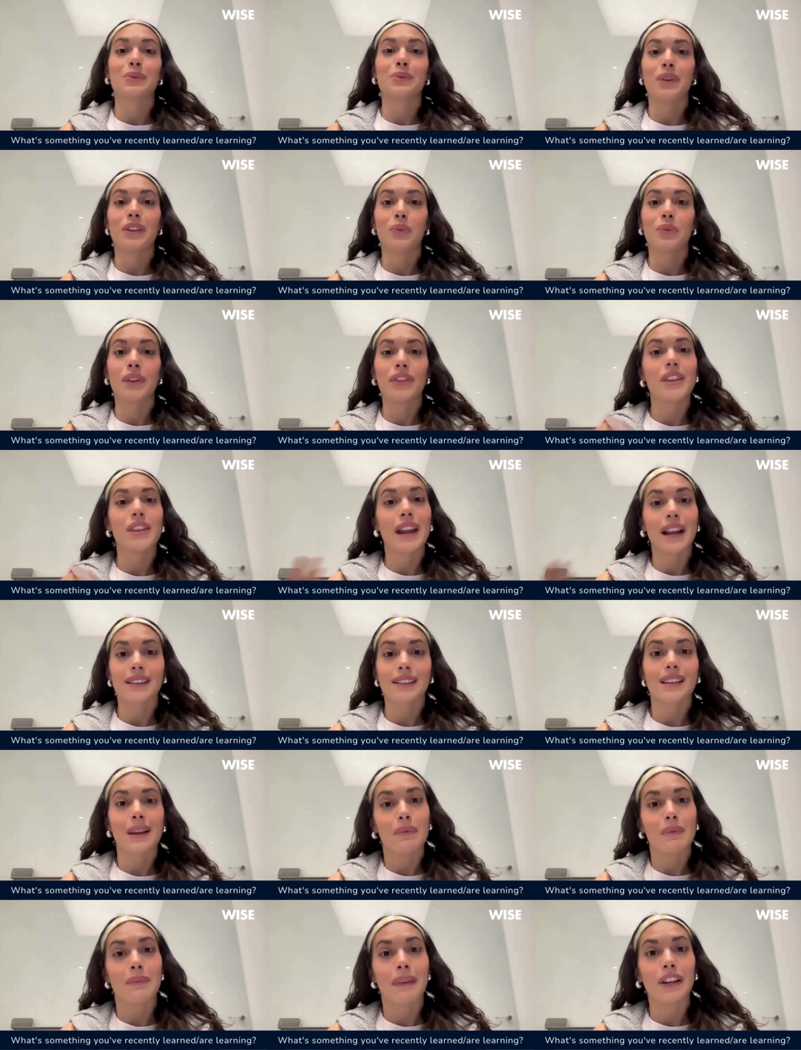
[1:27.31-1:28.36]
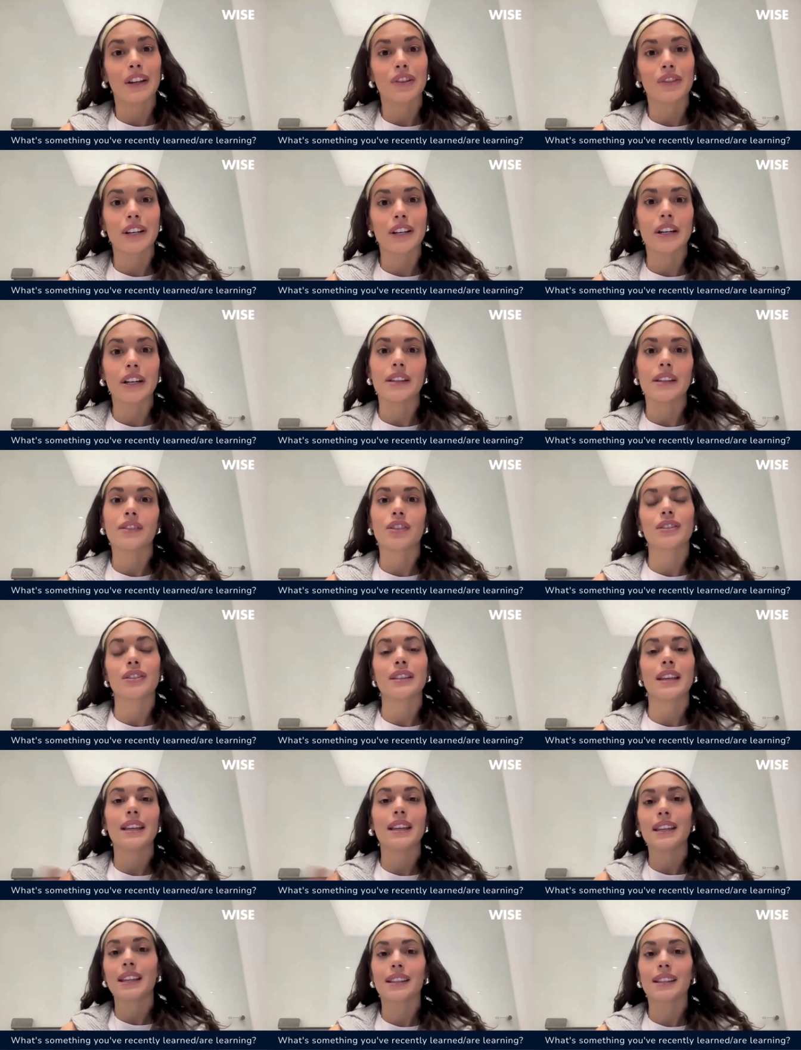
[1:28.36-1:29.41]
with what the next step in my career is just
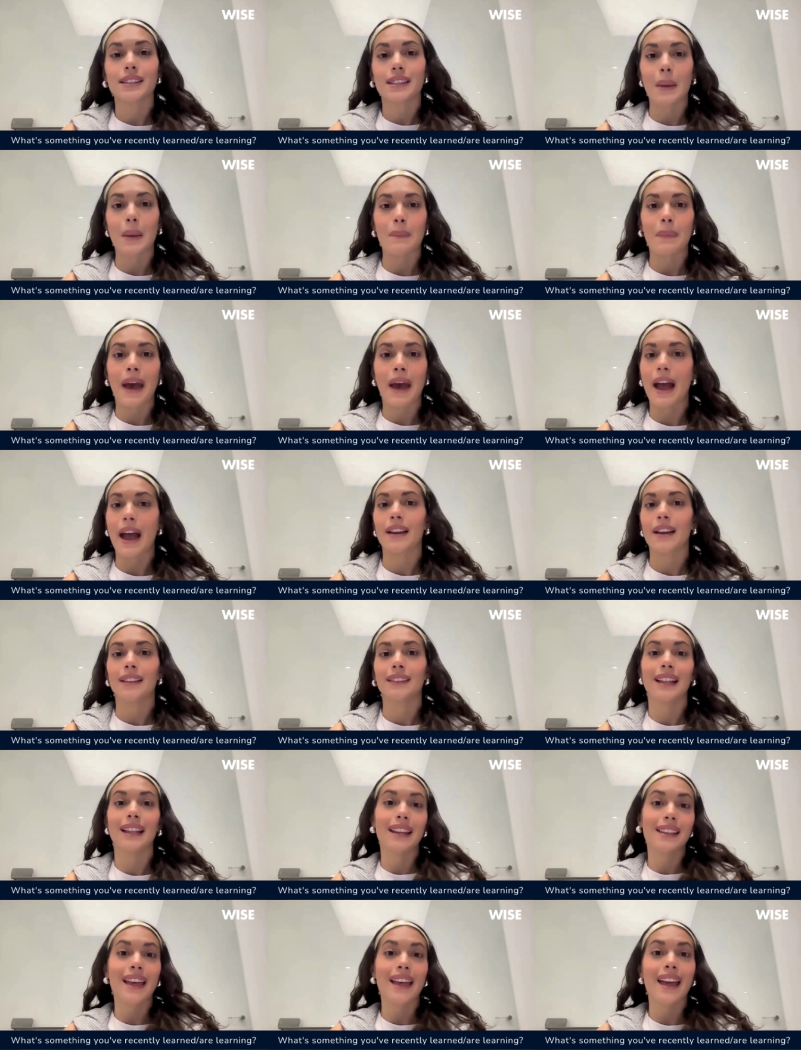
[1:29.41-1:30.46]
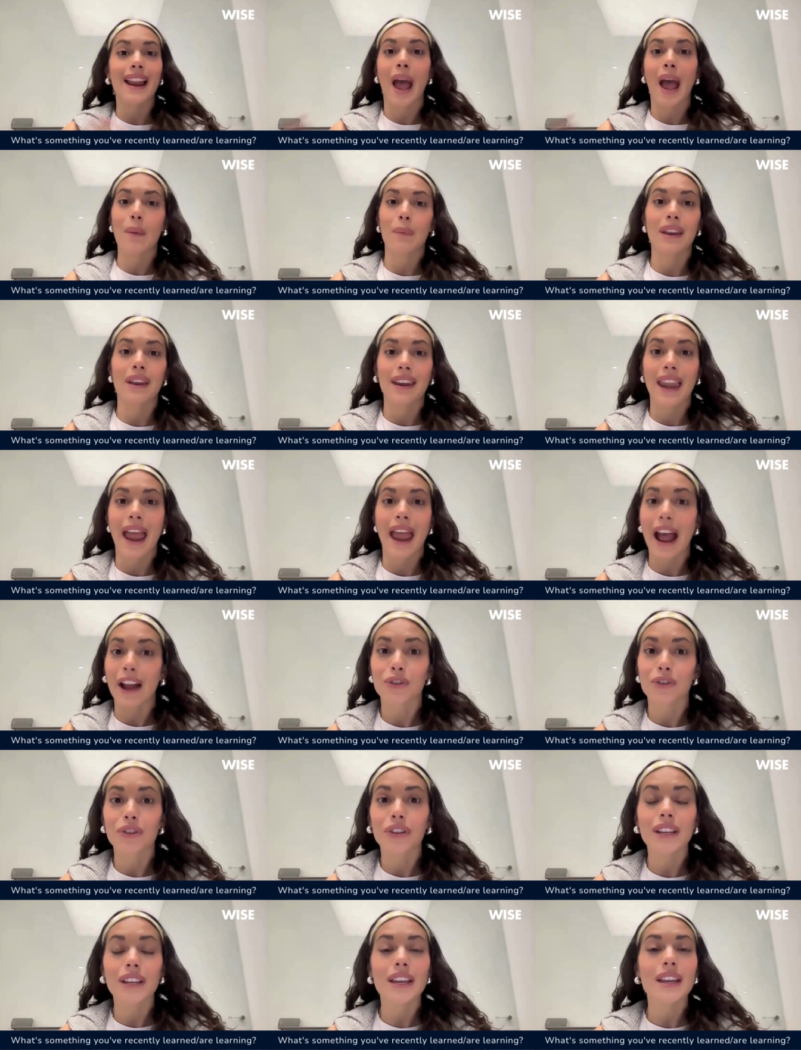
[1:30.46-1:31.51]
taking a step back letting that happen
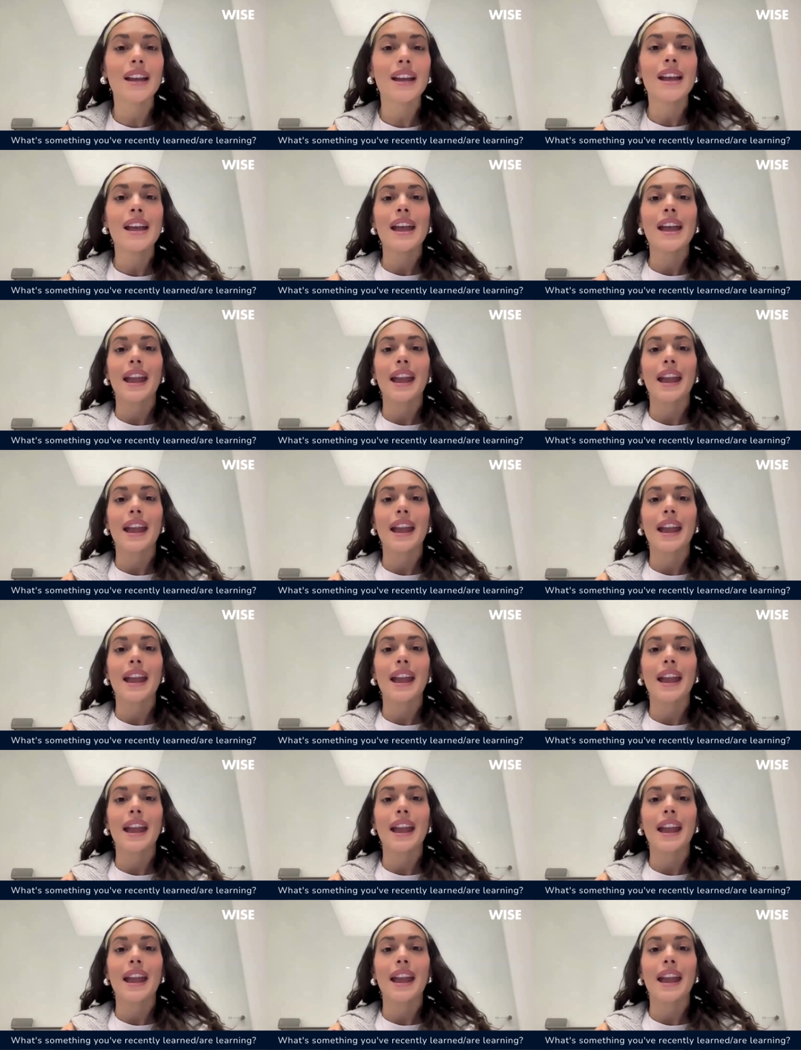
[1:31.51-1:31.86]
naturally